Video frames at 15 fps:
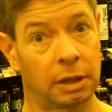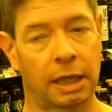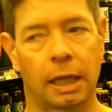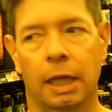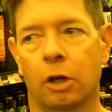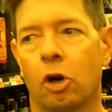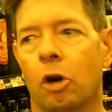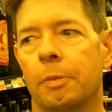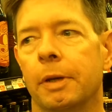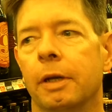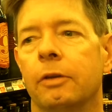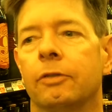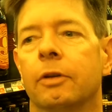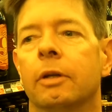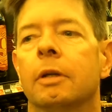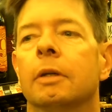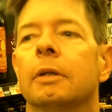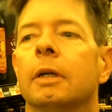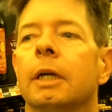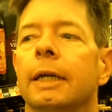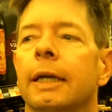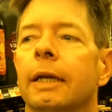got a lot of carbonation.
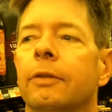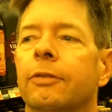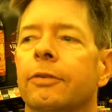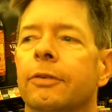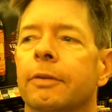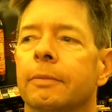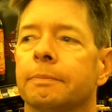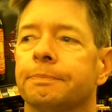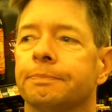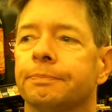It's